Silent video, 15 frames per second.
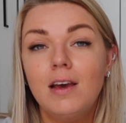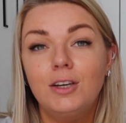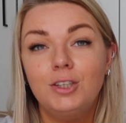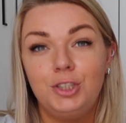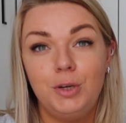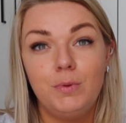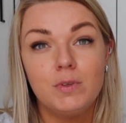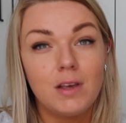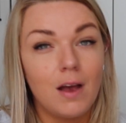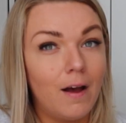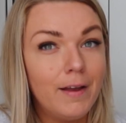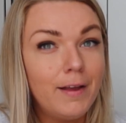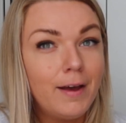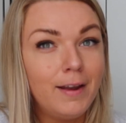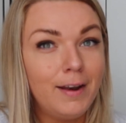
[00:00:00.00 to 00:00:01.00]
She was
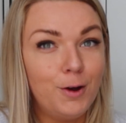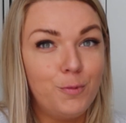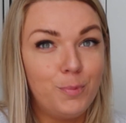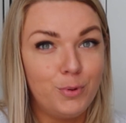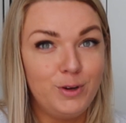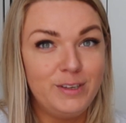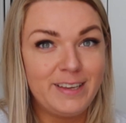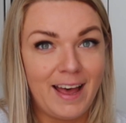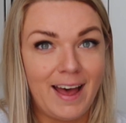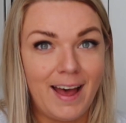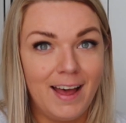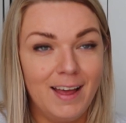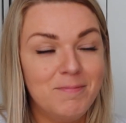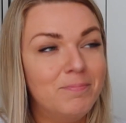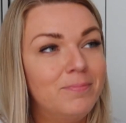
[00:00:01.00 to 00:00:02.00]
cutting her little boy's
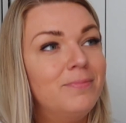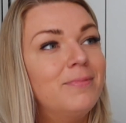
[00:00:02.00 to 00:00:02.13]
hair.